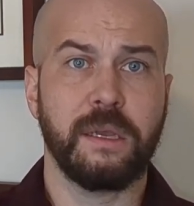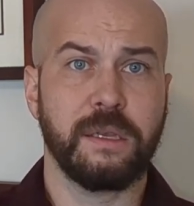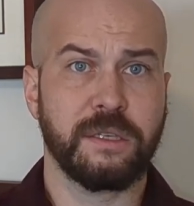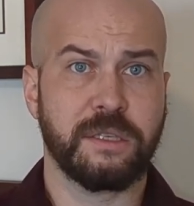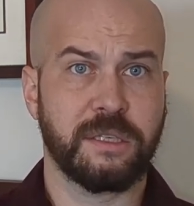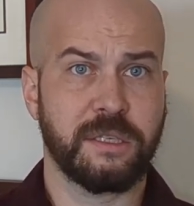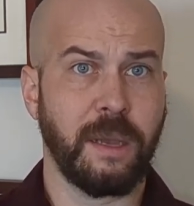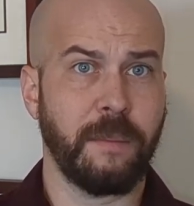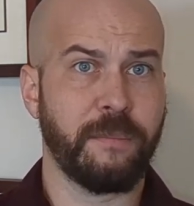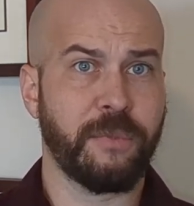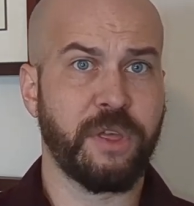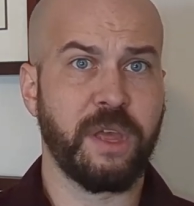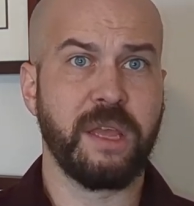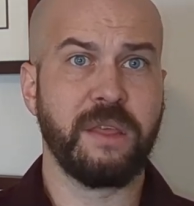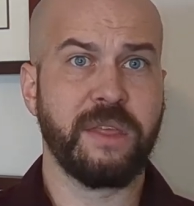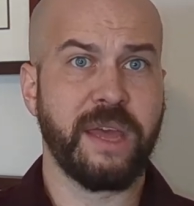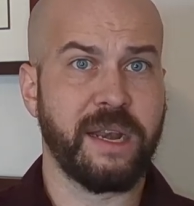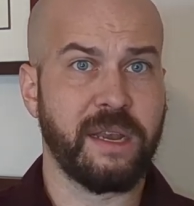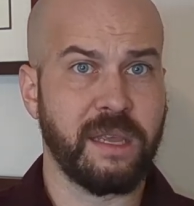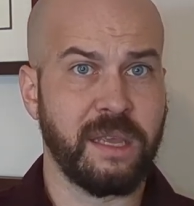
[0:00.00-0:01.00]

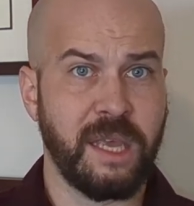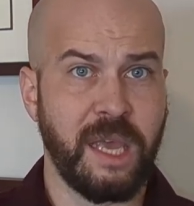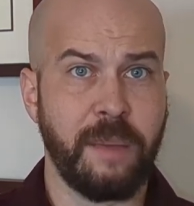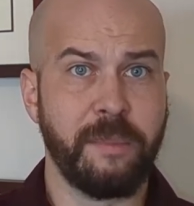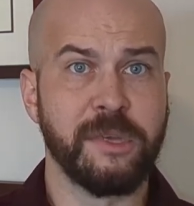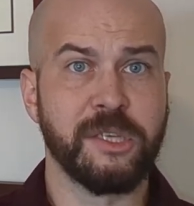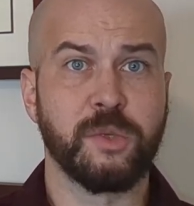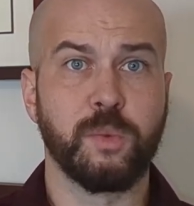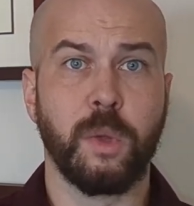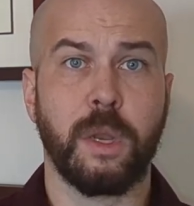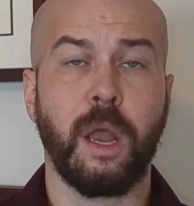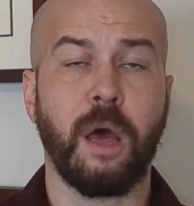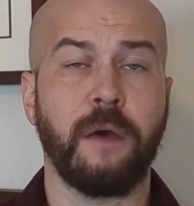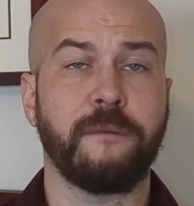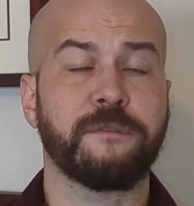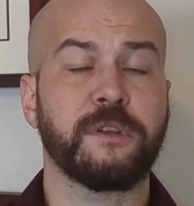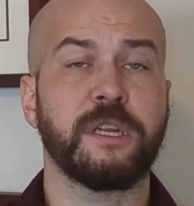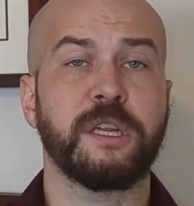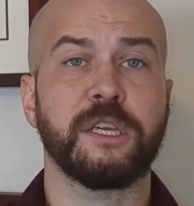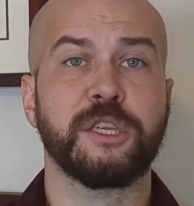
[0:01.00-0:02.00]
something that chemists will
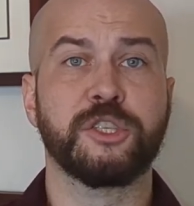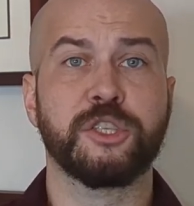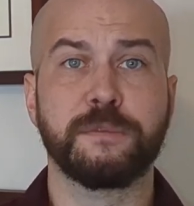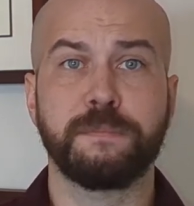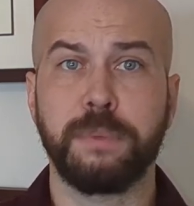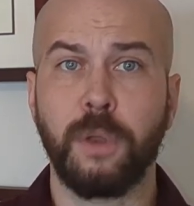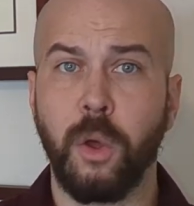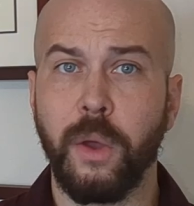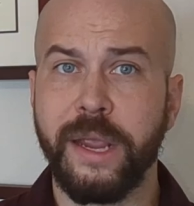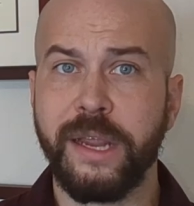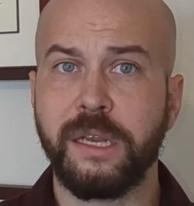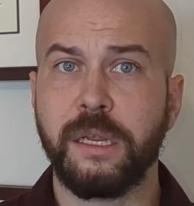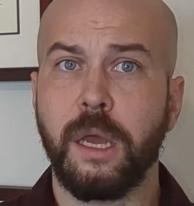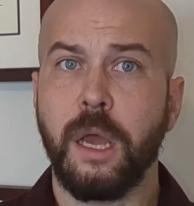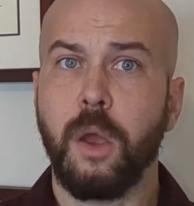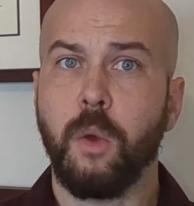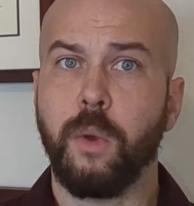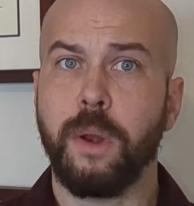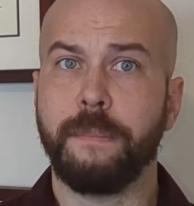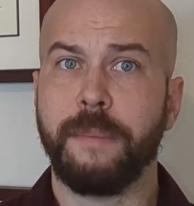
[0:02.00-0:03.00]
often exploit
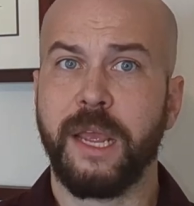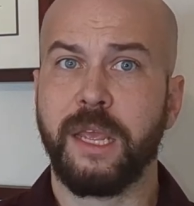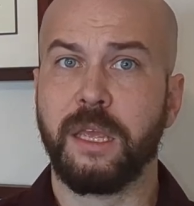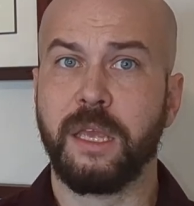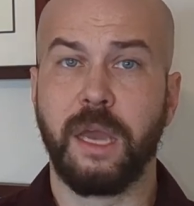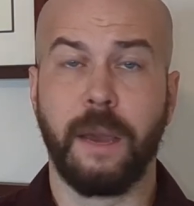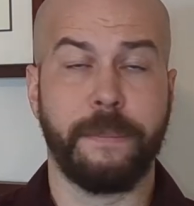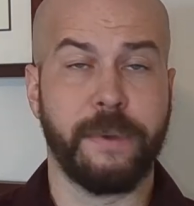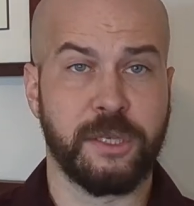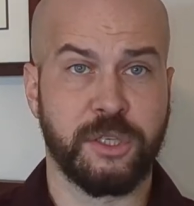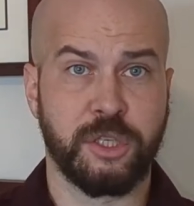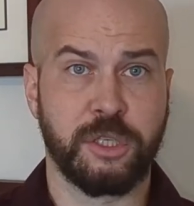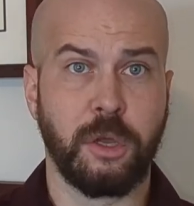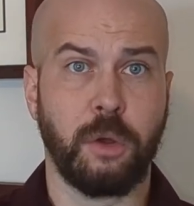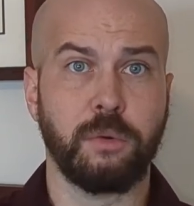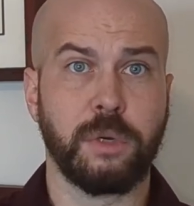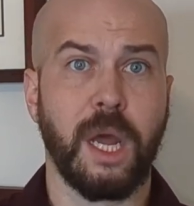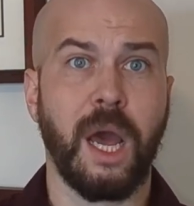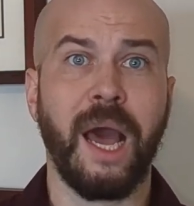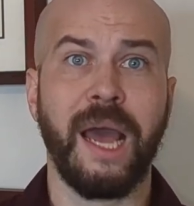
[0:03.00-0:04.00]
when making up a
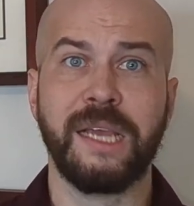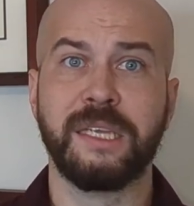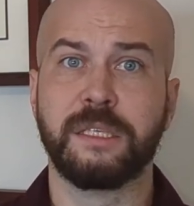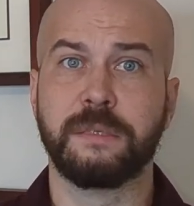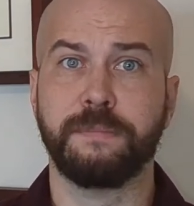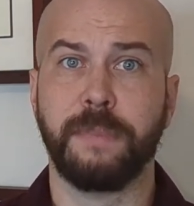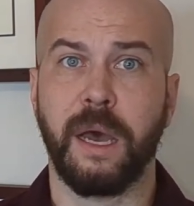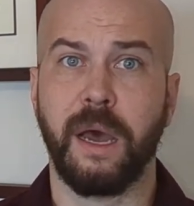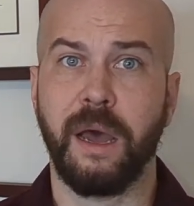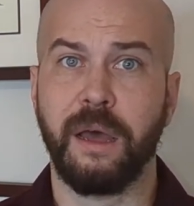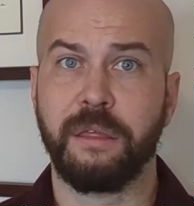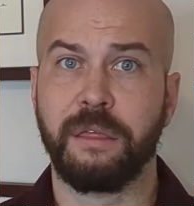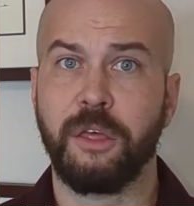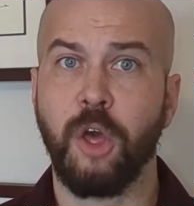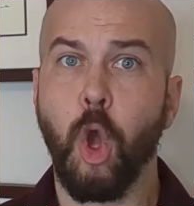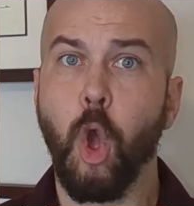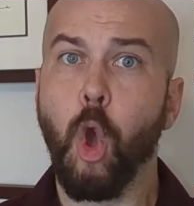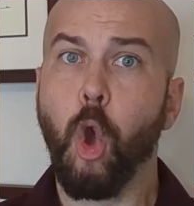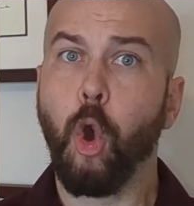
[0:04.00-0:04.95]
salt ice bath,